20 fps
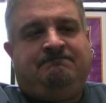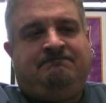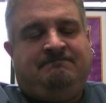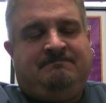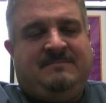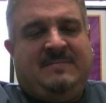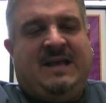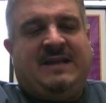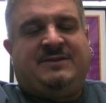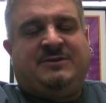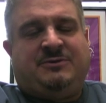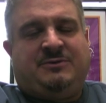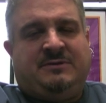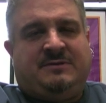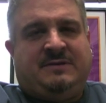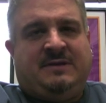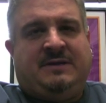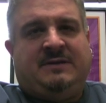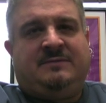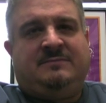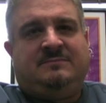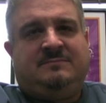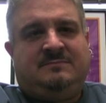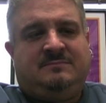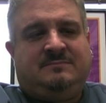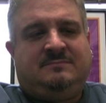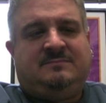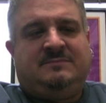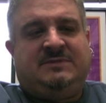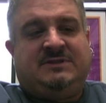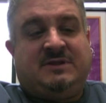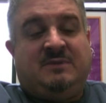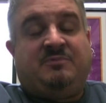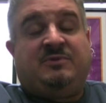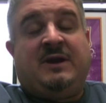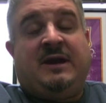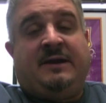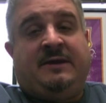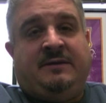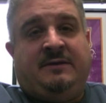that's a good thing. He said, I'm
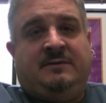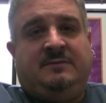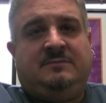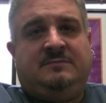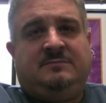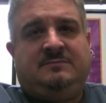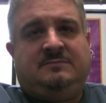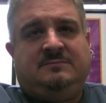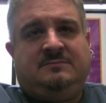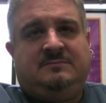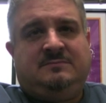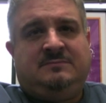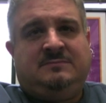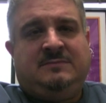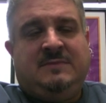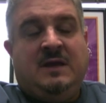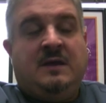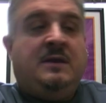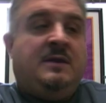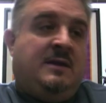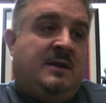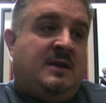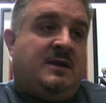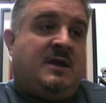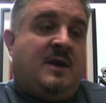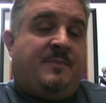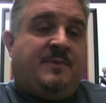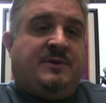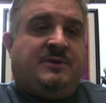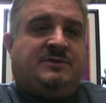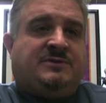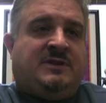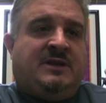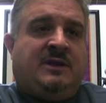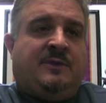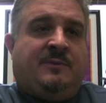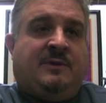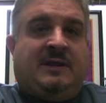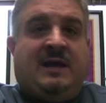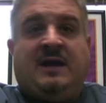proud of you. A couple years later,
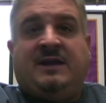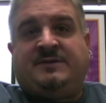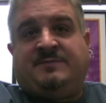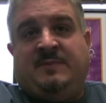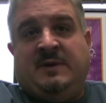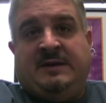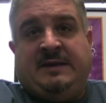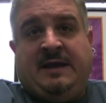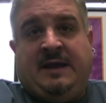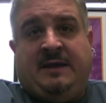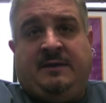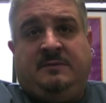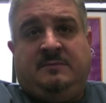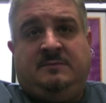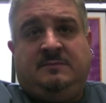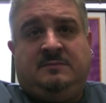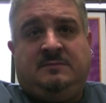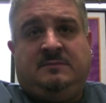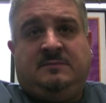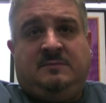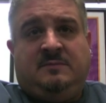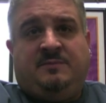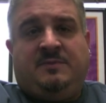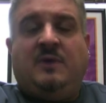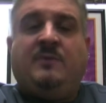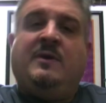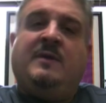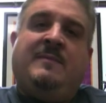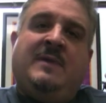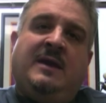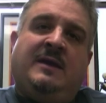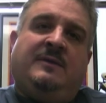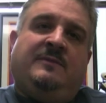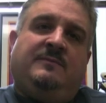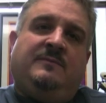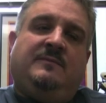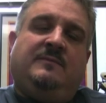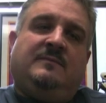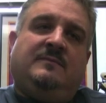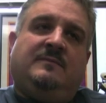we lost my dad. But we made
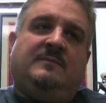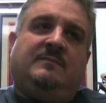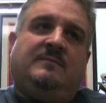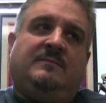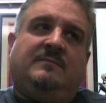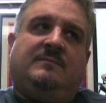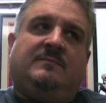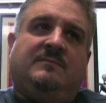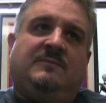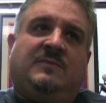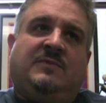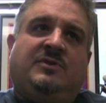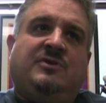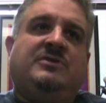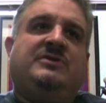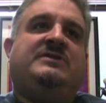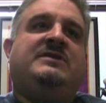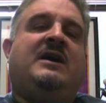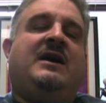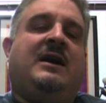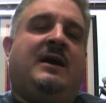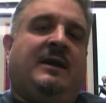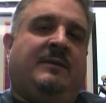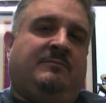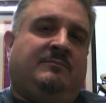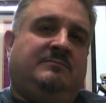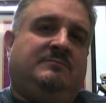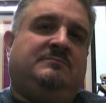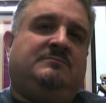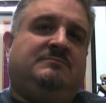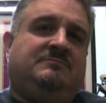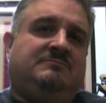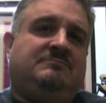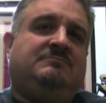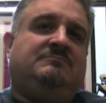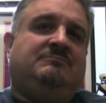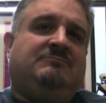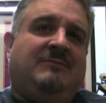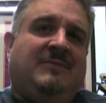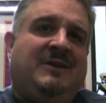good time,
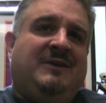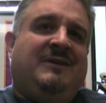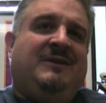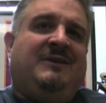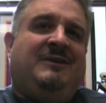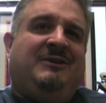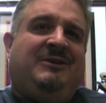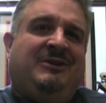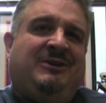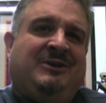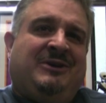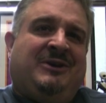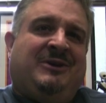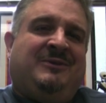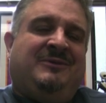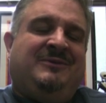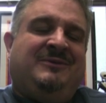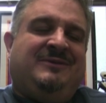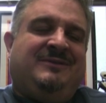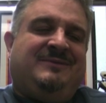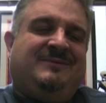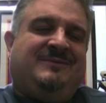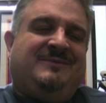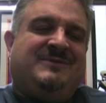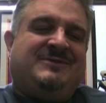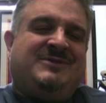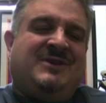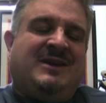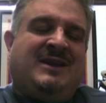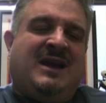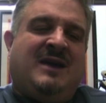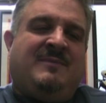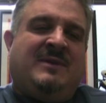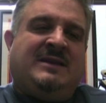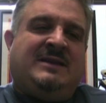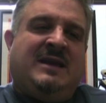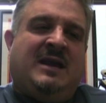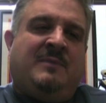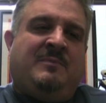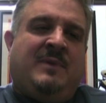you know. So I got my
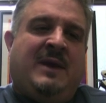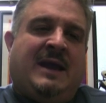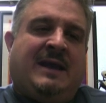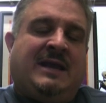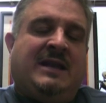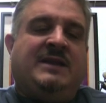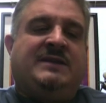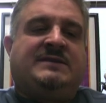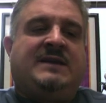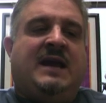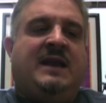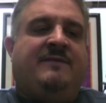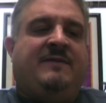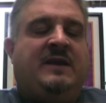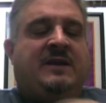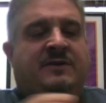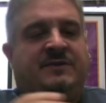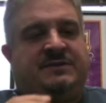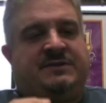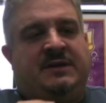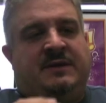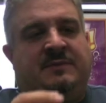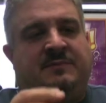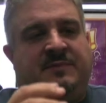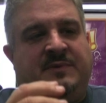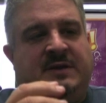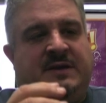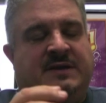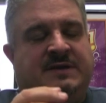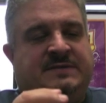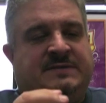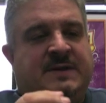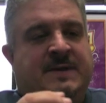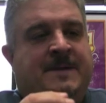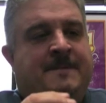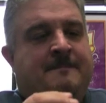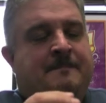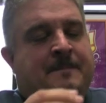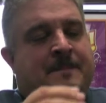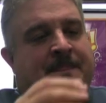dad back. And it's kind of interesting because
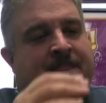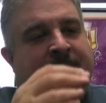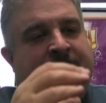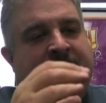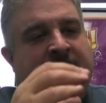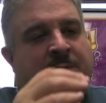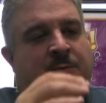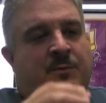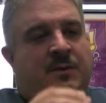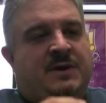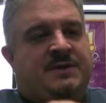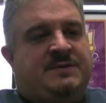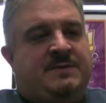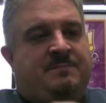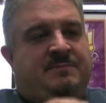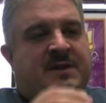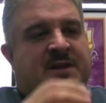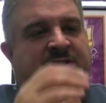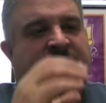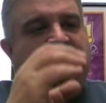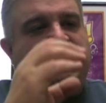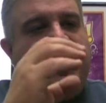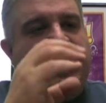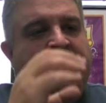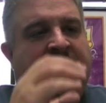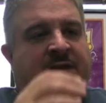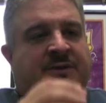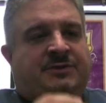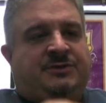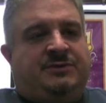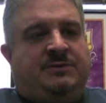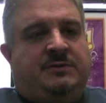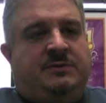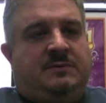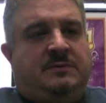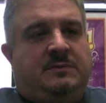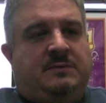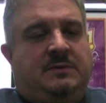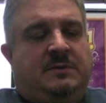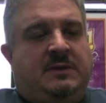there was a big change
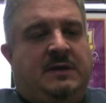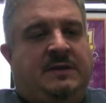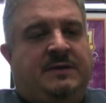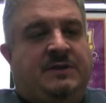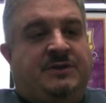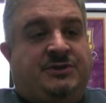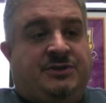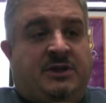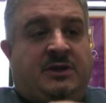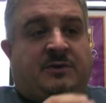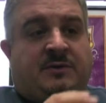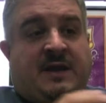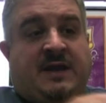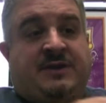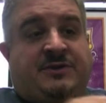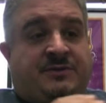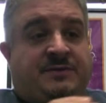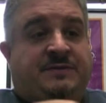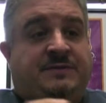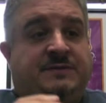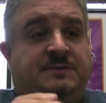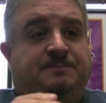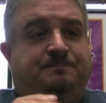in the generations